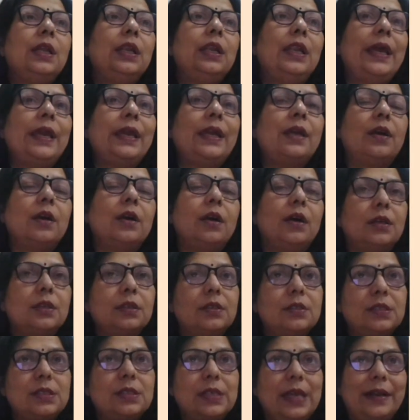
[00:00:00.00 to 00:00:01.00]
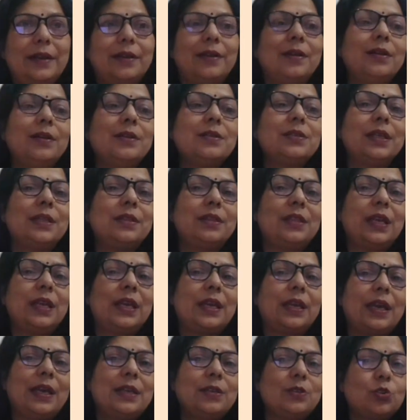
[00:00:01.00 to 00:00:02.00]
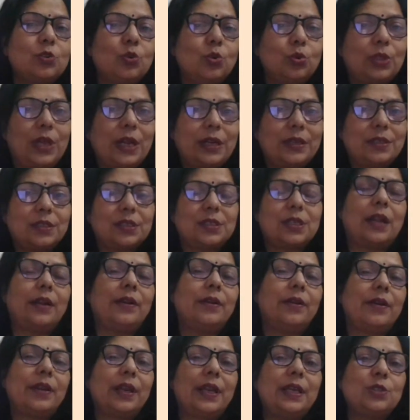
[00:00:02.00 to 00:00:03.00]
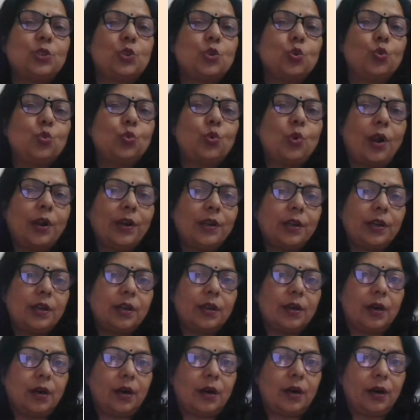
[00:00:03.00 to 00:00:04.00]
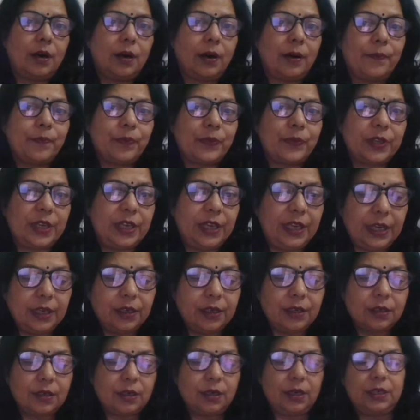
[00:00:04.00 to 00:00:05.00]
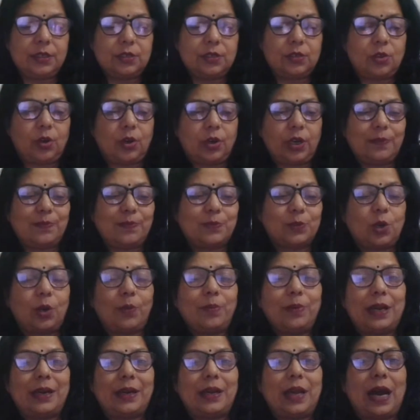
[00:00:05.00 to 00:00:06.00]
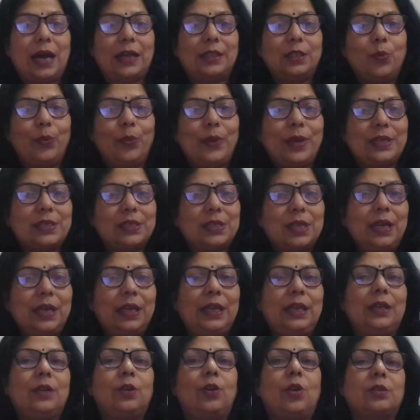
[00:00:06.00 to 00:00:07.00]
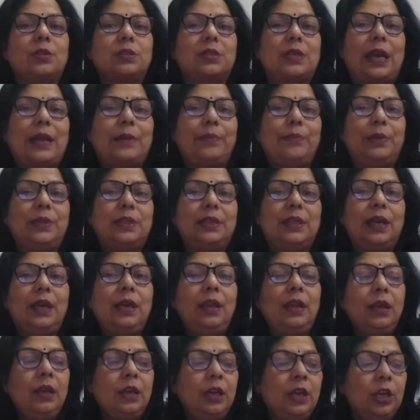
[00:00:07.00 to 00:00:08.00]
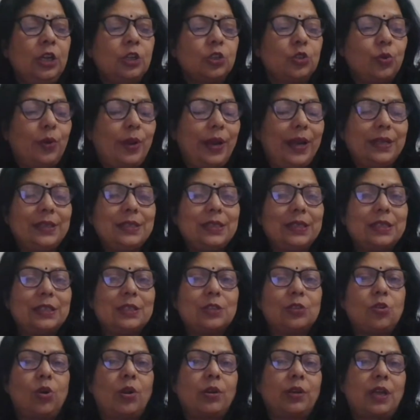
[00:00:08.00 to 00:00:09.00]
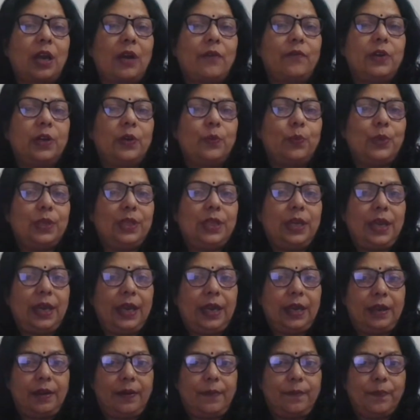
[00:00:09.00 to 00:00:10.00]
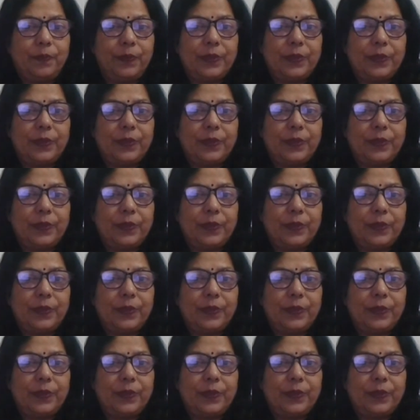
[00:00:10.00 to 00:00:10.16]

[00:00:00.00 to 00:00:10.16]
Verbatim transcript: like uh, center se thick hai, so that sun rays do not uh, heat is not absorbed, and other way se heat loss can be there. So hence it is not covered with hair.